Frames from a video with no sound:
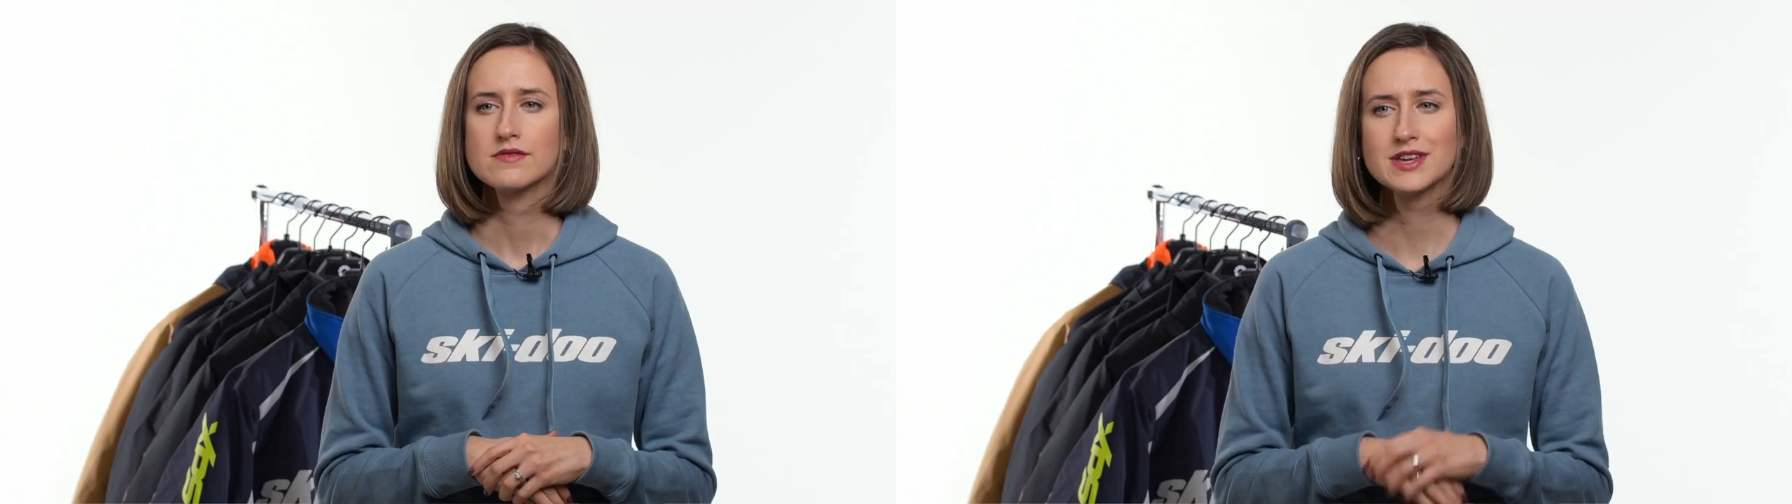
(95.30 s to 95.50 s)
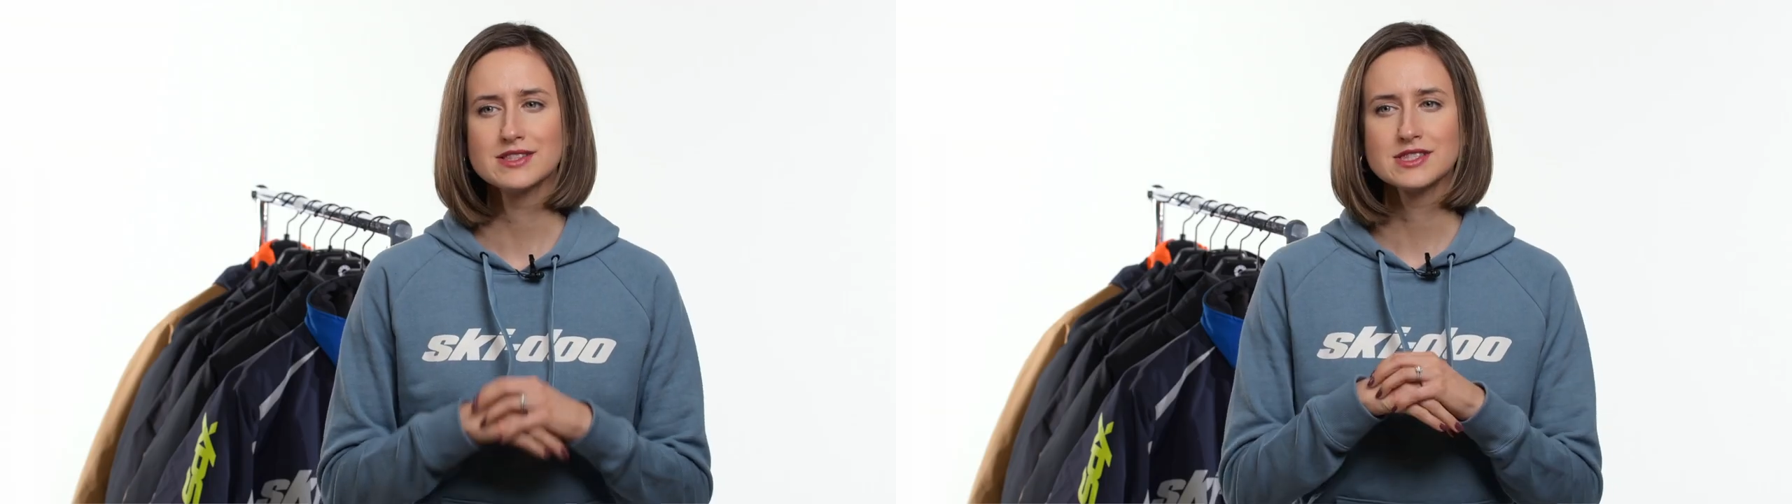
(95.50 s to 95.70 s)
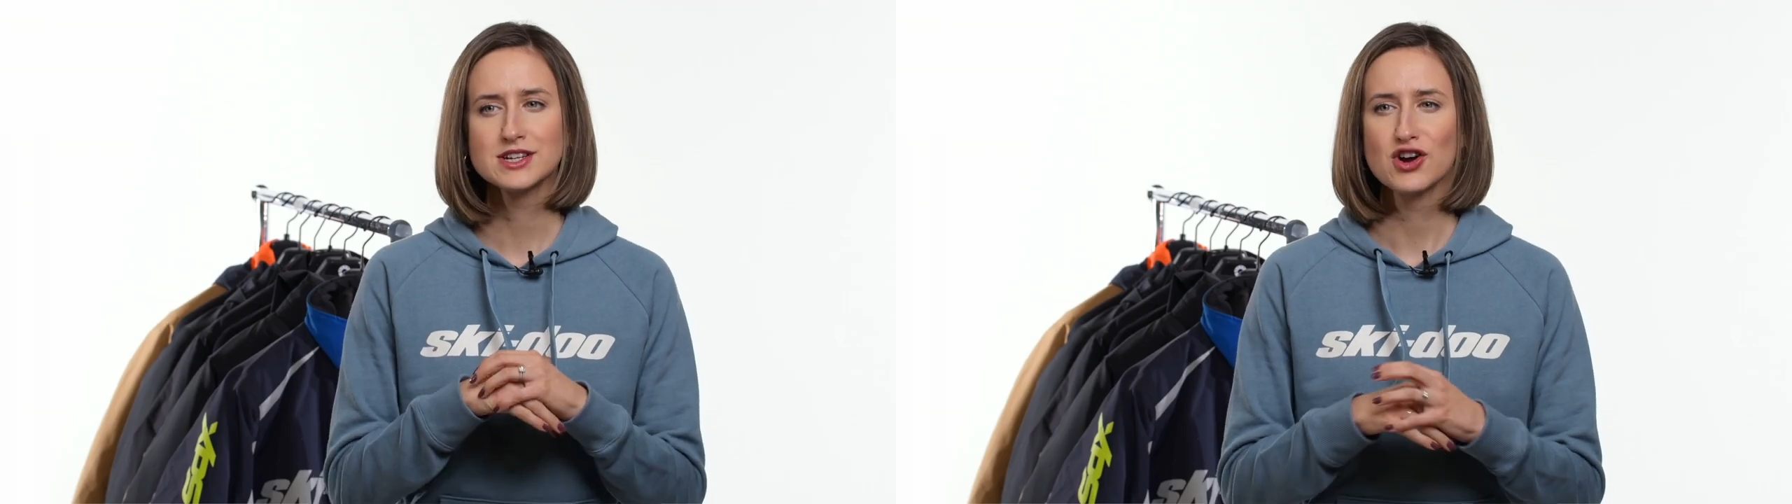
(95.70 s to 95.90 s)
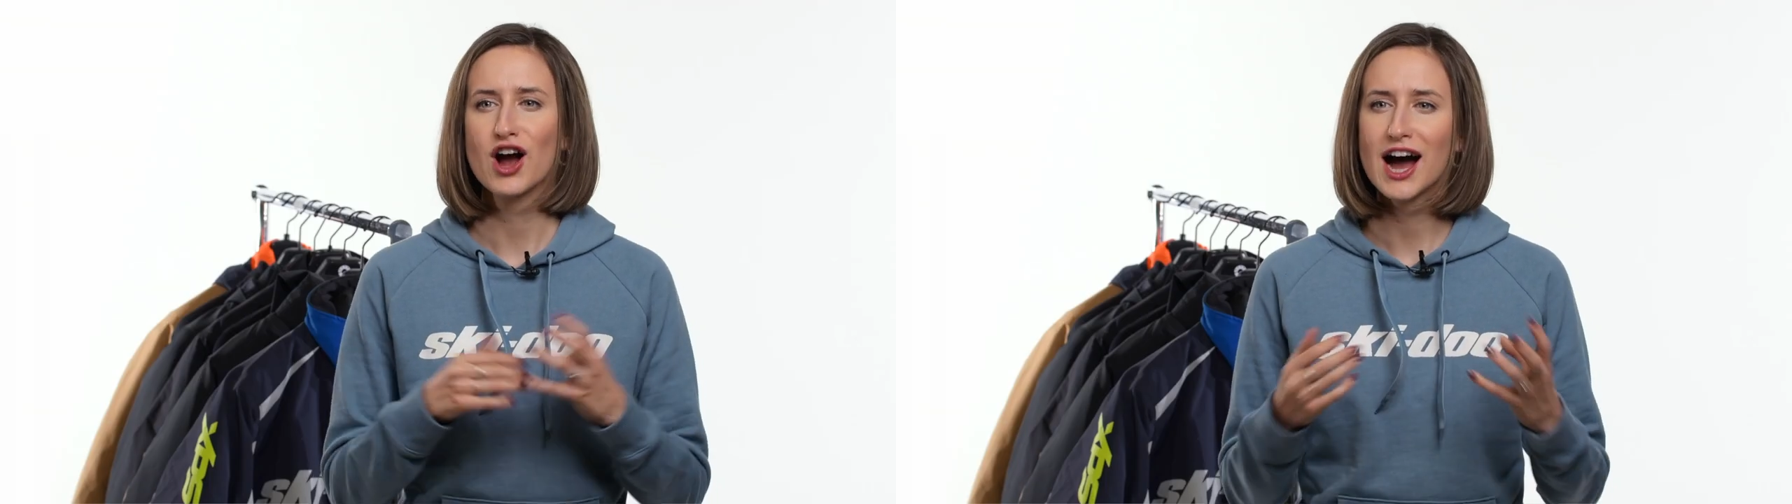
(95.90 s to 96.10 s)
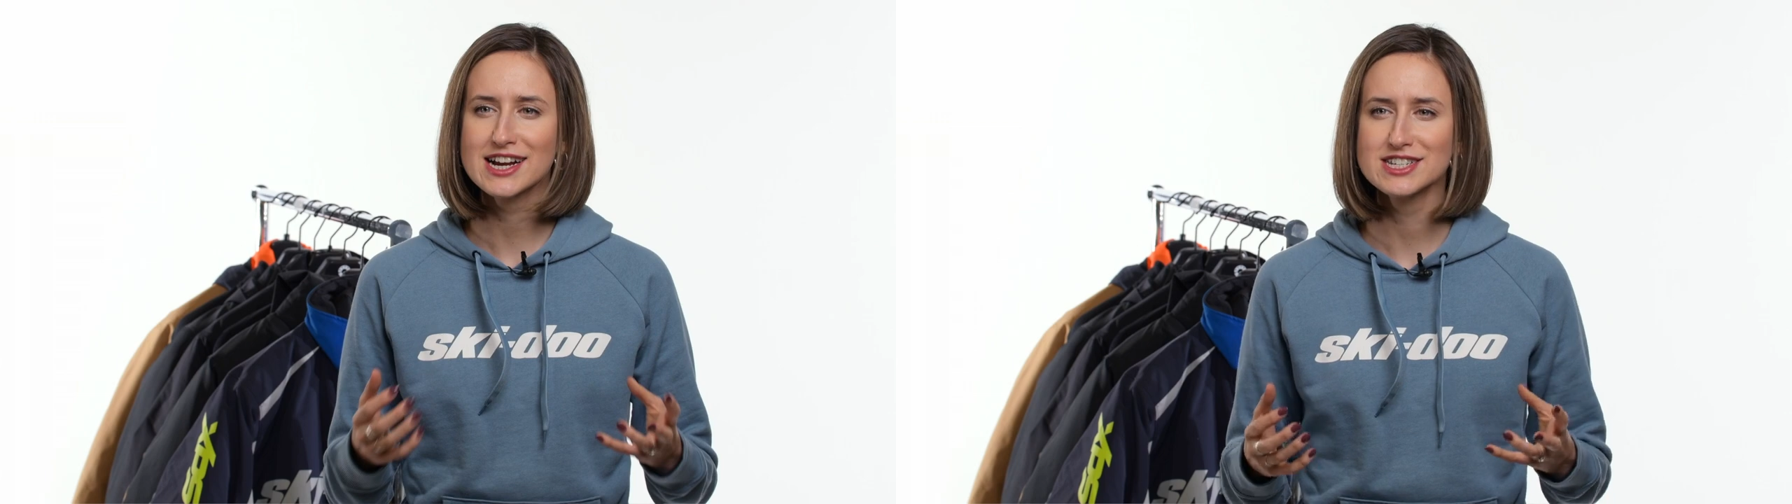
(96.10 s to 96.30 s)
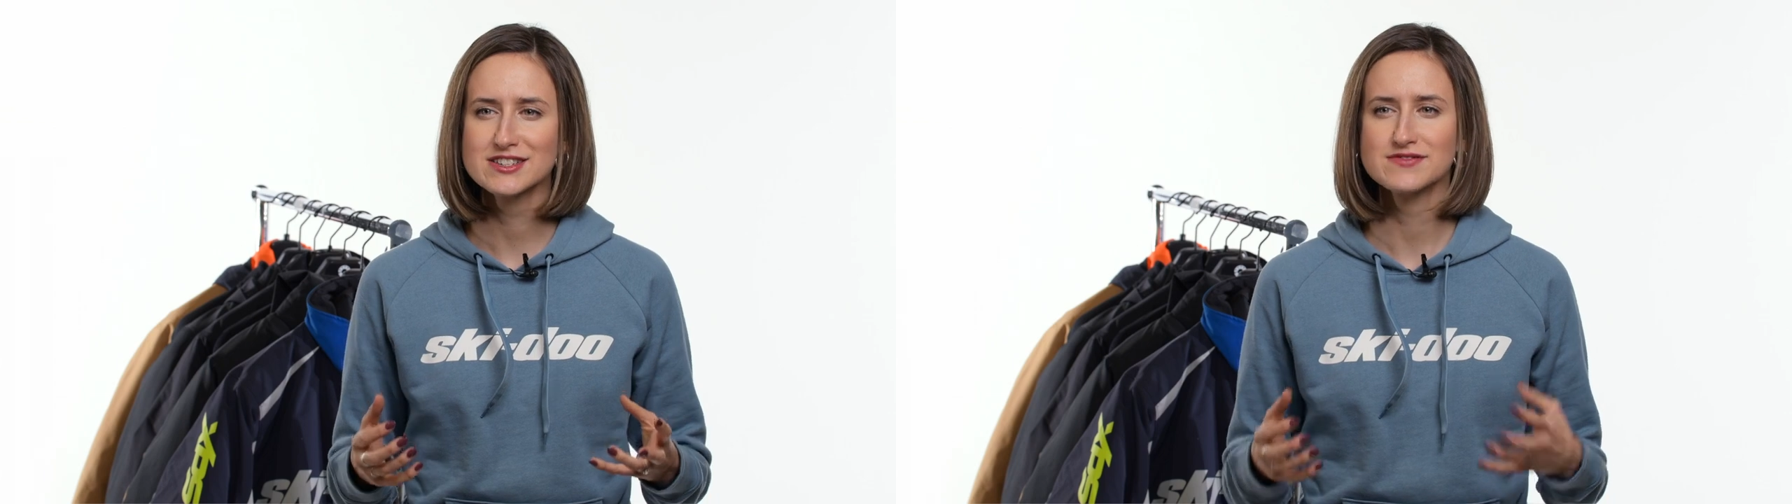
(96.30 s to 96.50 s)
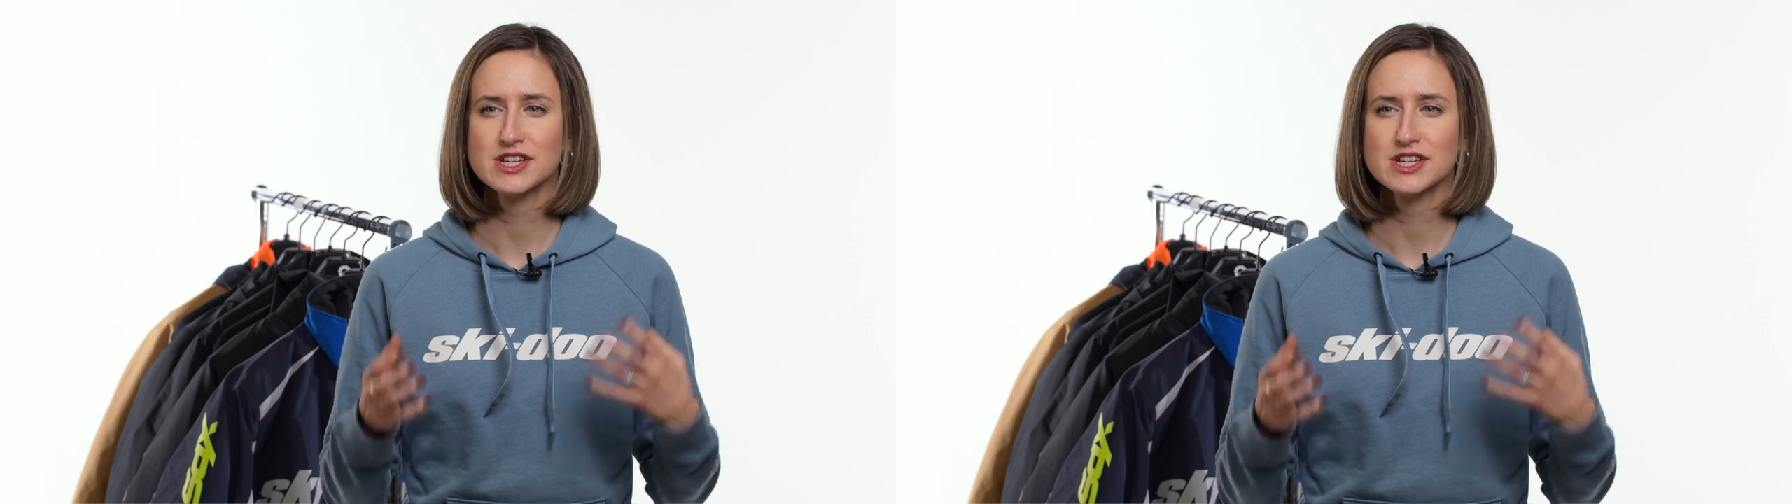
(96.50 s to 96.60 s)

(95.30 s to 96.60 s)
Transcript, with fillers: Then there are active